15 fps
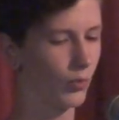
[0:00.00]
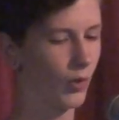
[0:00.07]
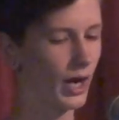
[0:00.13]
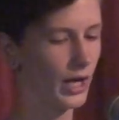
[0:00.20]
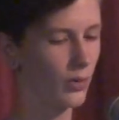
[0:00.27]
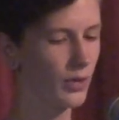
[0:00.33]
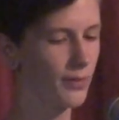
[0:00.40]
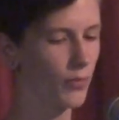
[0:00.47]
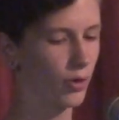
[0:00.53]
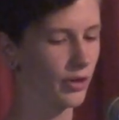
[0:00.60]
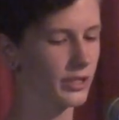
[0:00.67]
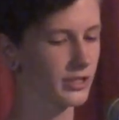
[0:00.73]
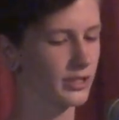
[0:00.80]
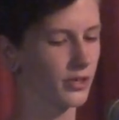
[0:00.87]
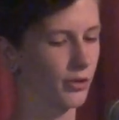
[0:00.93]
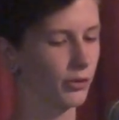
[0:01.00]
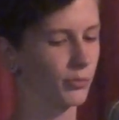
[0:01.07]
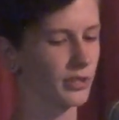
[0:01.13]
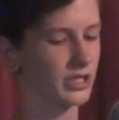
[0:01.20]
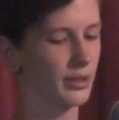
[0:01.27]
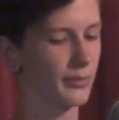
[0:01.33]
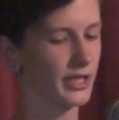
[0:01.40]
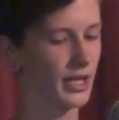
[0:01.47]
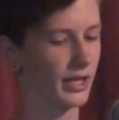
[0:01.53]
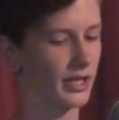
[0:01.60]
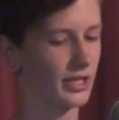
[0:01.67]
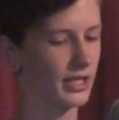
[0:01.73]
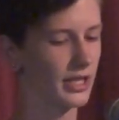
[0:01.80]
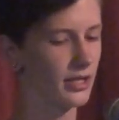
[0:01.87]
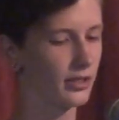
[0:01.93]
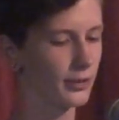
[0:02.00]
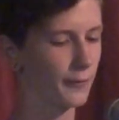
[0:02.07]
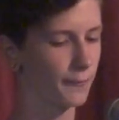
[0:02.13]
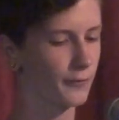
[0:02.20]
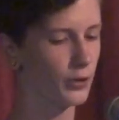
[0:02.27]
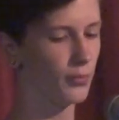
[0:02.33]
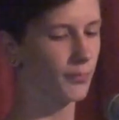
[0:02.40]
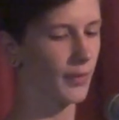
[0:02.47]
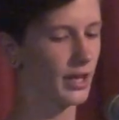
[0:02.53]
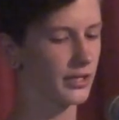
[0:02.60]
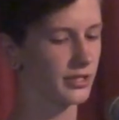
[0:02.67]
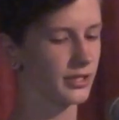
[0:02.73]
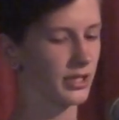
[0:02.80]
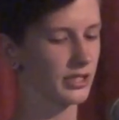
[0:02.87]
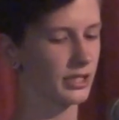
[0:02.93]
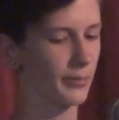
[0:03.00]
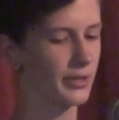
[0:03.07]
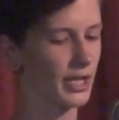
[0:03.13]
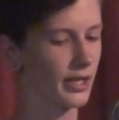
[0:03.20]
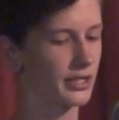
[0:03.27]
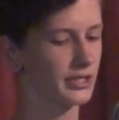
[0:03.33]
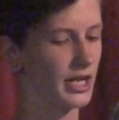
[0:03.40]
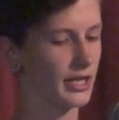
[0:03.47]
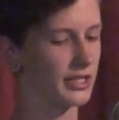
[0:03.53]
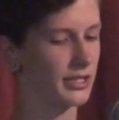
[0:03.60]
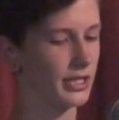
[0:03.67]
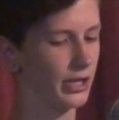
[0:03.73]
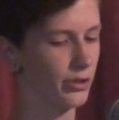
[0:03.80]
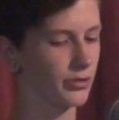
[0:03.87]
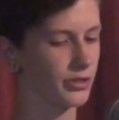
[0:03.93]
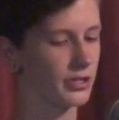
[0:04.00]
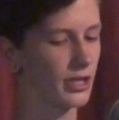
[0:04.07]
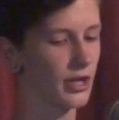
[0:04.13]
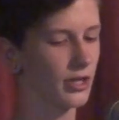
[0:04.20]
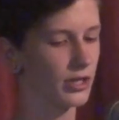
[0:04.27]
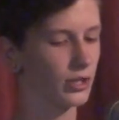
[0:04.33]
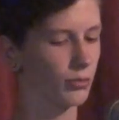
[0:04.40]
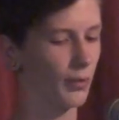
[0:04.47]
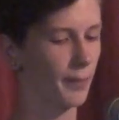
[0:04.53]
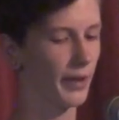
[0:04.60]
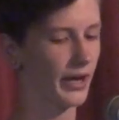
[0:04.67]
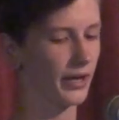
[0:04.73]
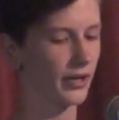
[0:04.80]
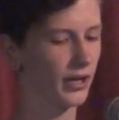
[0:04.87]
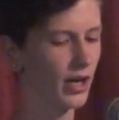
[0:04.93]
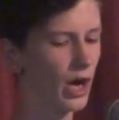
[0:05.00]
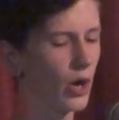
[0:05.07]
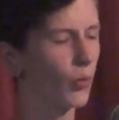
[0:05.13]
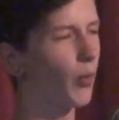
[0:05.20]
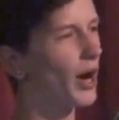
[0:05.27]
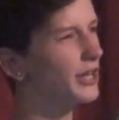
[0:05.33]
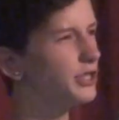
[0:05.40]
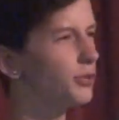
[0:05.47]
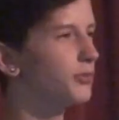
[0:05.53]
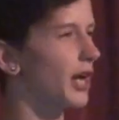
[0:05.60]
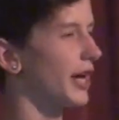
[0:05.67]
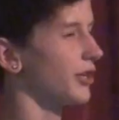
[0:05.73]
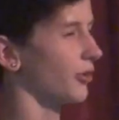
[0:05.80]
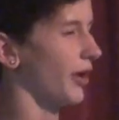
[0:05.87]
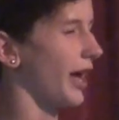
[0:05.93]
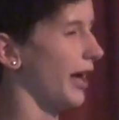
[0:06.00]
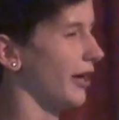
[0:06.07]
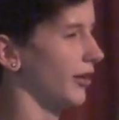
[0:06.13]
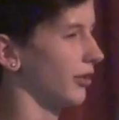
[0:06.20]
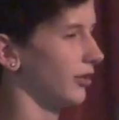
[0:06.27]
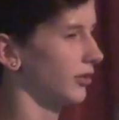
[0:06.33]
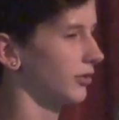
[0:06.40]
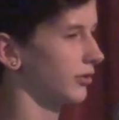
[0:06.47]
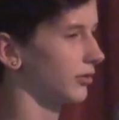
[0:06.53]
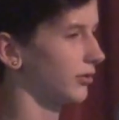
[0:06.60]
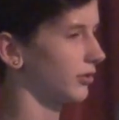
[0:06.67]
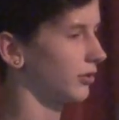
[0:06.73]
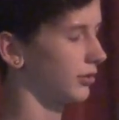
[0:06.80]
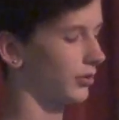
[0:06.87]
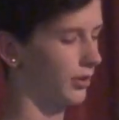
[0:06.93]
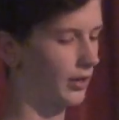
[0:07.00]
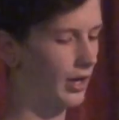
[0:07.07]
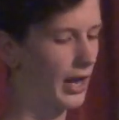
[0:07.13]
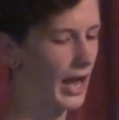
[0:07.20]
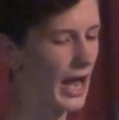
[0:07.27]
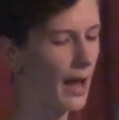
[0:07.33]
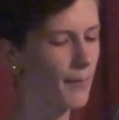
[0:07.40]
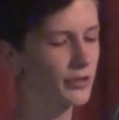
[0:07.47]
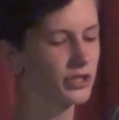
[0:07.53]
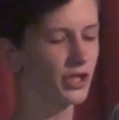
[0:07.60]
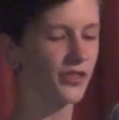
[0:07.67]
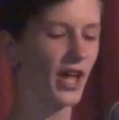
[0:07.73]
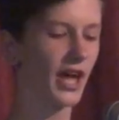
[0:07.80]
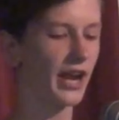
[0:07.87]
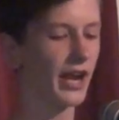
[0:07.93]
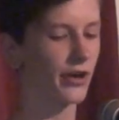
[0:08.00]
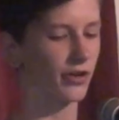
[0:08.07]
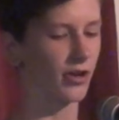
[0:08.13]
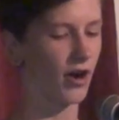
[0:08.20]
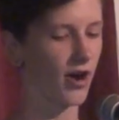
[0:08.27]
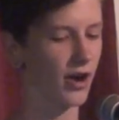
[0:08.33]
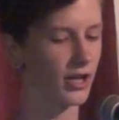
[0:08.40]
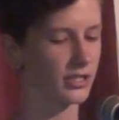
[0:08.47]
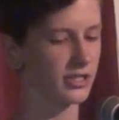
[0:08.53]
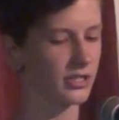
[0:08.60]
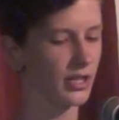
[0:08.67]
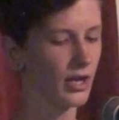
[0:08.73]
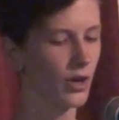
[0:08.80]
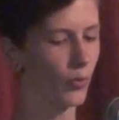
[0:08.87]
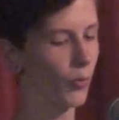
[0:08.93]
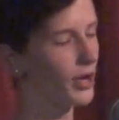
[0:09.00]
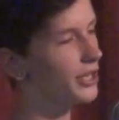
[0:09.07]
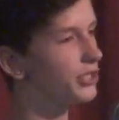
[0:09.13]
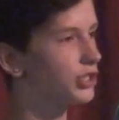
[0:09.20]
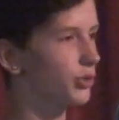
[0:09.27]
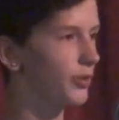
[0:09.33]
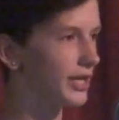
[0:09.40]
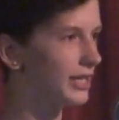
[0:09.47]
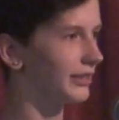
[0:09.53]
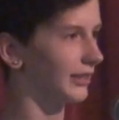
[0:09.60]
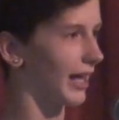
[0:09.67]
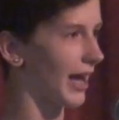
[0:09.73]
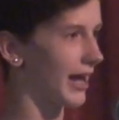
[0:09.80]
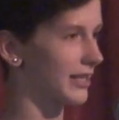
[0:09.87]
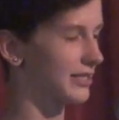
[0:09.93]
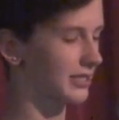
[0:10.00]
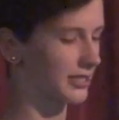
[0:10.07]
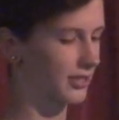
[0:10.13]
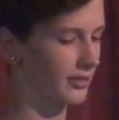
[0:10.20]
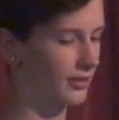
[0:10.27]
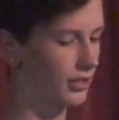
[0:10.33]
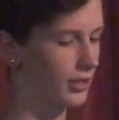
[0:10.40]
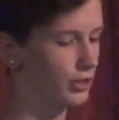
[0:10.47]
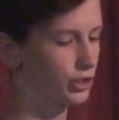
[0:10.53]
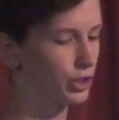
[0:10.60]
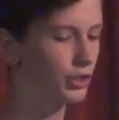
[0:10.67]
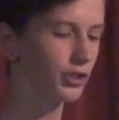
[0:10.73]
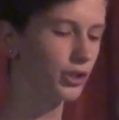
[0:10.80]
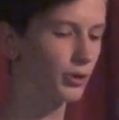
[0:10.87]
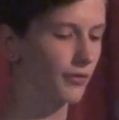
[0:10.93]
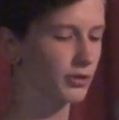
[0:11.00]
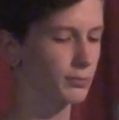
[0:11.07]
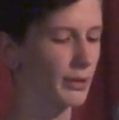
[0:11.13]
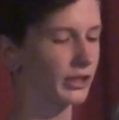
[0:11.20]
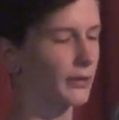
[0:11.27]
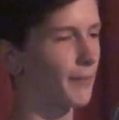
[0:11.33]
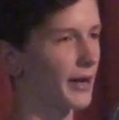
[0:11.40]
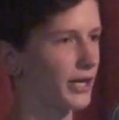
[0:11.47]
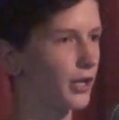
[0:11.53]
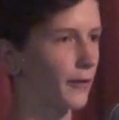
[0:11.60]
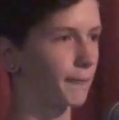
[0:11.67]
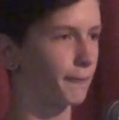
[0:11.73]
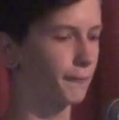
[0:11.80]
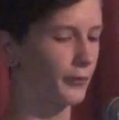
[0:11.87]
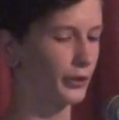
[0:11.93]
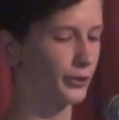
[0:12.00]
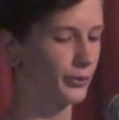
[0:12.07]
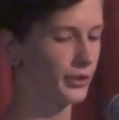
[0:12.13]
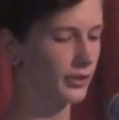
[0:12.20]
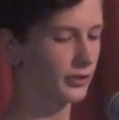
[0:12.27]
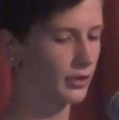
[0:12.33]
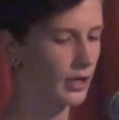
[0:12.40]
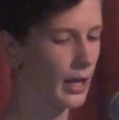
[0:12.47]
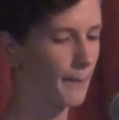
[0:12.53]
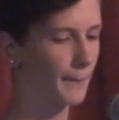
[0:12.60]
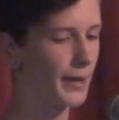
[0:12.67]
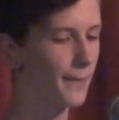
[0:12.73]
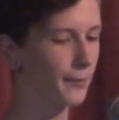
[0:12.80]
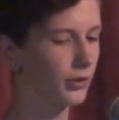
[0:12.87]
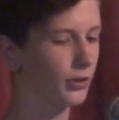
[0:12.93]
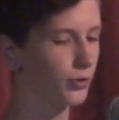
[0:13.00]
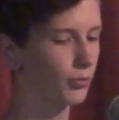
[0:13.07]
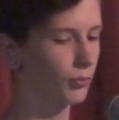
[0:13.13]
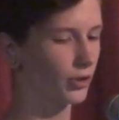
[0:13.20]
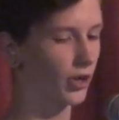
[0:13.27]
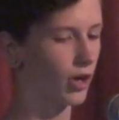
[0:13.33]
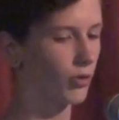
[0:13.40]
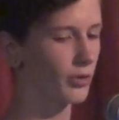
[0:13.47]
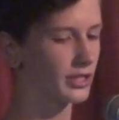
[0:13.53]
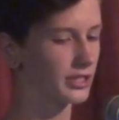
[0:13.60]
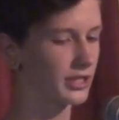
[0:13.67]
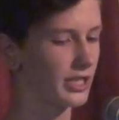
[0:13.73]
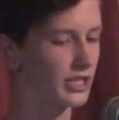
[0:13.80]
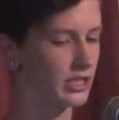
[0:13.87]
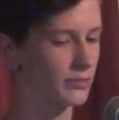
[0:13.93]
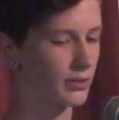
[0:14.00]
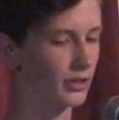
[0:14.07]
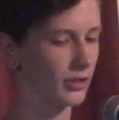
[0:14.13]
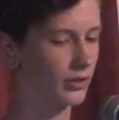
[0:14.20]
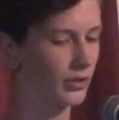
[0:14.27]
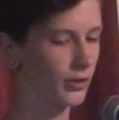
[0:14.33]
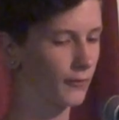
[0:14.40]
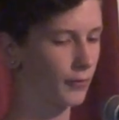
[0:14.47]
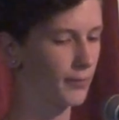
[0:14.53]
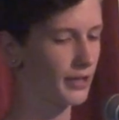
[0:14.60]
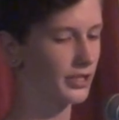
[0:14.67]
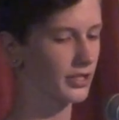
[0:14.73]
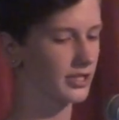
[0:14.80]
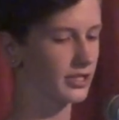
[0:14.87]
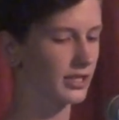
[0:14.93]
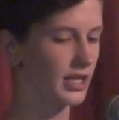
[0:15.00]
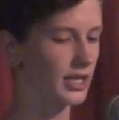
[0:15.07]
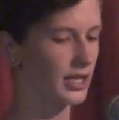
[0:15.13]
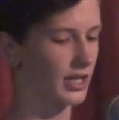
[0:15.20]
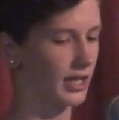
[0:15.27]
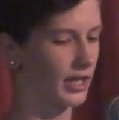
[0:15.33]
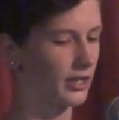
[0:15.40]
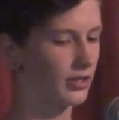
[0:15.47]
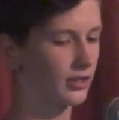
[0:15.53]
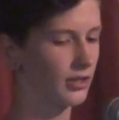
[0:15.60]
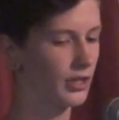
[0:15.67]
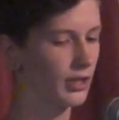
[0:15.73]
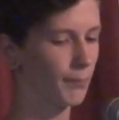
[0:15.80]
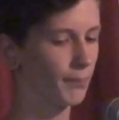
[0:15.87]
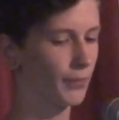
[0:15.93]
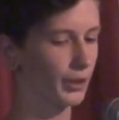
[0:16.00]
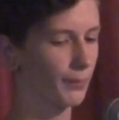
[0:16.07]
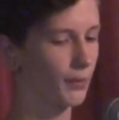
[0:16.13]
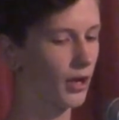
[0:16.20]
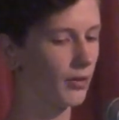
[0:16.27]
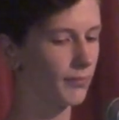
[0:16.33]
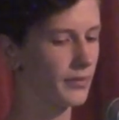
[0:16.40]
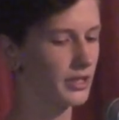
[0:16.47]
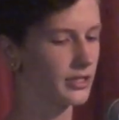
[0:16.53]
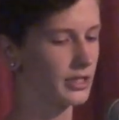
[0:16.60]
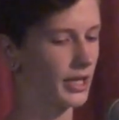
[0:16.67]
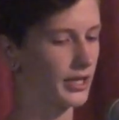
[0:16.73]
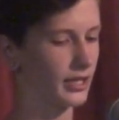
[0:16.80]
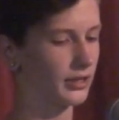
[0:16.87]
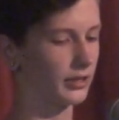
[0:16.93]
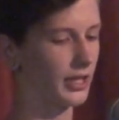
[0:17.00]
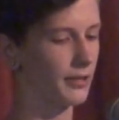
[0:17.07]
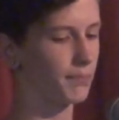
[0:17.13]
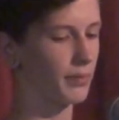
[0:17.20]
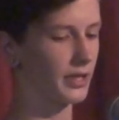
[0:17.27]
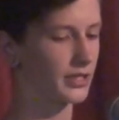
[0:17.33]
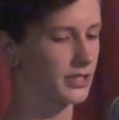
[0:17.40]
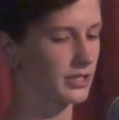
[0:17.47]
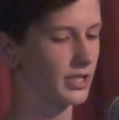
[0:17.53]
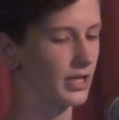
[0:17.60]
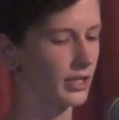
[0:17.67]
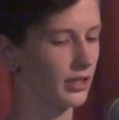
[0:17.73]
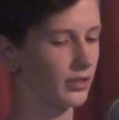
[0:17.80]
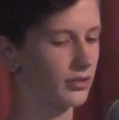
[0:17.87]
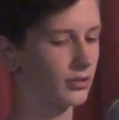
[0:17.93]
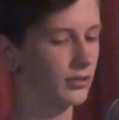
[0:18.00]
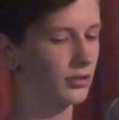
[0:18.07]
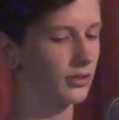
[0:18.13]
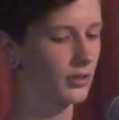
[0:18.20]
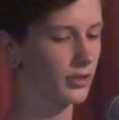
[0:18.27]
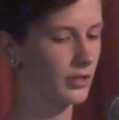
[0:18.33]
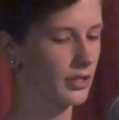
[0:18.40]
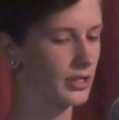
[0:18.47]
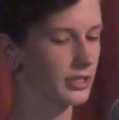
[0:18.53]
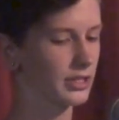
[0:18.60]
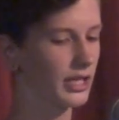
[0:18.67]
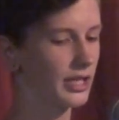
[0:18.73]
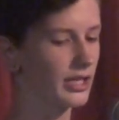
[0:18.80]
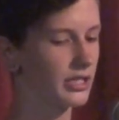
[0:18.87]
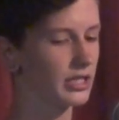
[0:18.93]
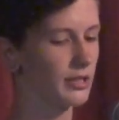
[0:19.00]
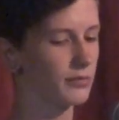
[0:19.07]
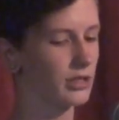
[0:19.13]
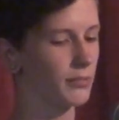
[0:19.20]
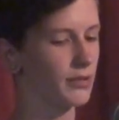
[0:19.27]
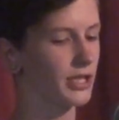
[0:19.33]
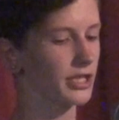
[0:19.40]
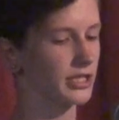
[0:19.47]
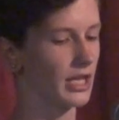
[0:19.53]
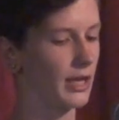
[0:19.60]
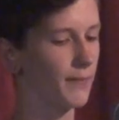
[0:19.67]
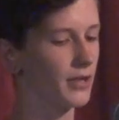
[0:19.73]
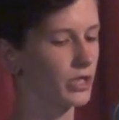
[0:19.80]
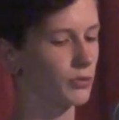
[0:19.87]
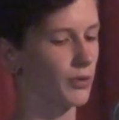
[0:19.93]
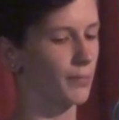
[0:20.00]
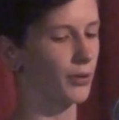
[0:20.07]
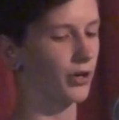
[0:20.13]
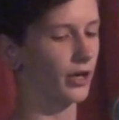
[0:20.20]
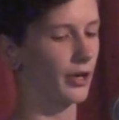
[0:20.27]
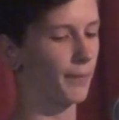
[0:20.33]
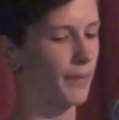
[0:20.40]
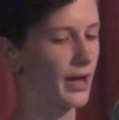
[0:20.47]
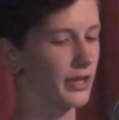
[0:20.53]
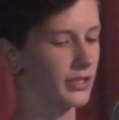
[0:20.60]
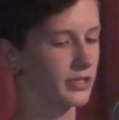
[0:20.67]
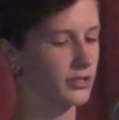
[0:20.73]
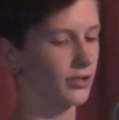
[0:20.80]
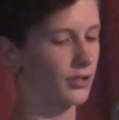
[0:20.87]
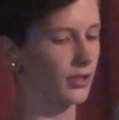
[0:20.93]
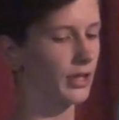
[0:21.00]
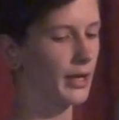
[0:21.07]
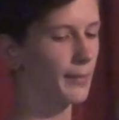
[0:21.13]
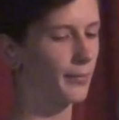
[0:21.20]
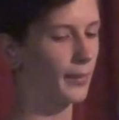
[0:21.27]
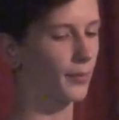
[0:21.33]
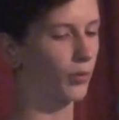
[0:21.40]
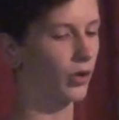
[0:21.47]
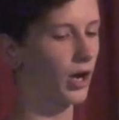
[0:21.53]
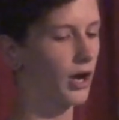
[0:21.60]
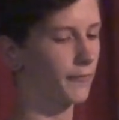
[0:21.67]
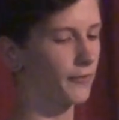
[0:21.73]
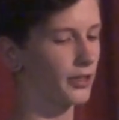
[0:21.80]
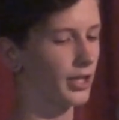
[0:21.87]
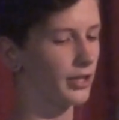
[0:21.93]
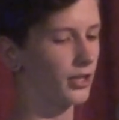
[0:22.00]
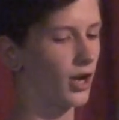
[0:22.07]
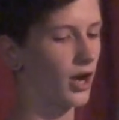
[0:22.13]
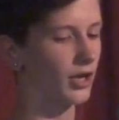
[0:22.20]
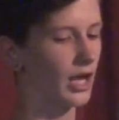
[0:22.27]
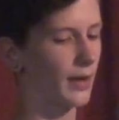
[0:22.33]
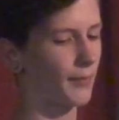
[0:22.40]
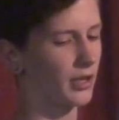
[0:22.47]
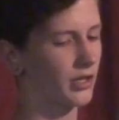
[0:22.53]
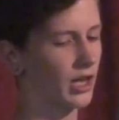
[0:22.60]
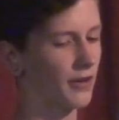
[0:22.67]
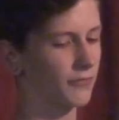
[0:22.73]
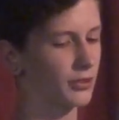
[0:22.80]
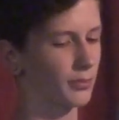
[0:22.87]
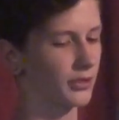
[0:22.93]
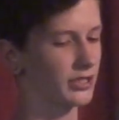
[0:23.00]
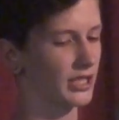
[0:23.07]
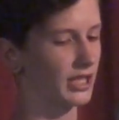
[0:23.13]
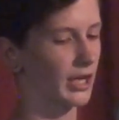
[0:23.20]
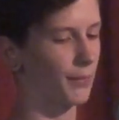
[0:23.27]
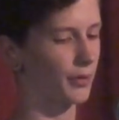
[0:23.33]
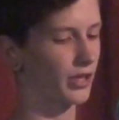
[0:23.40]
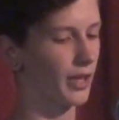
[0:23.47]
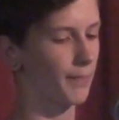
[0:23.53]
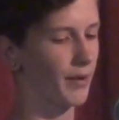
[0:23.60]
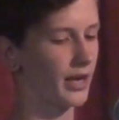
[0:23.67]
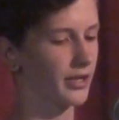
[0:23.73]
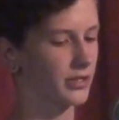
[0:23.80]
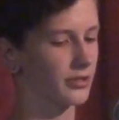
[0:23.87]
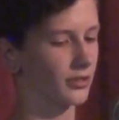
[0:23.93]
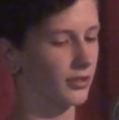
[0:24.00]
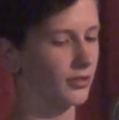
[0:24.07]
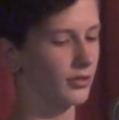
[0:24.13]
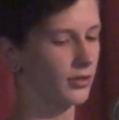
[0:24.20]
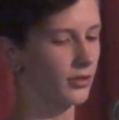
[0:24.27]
Why are we more concerned with something that can heal in a few months than something that can take years to repair? Why'd you dye your hair? How much did that hair cost? What did you eat last? Shouldn't you have spent the money on food? People who would always tease me for being a skinny kid, but the problem is I didn't like being skinny. Skinny seems to be this image we put on a pedestal, but more often than not, I'm uncomfortable sitting up on that pedestal.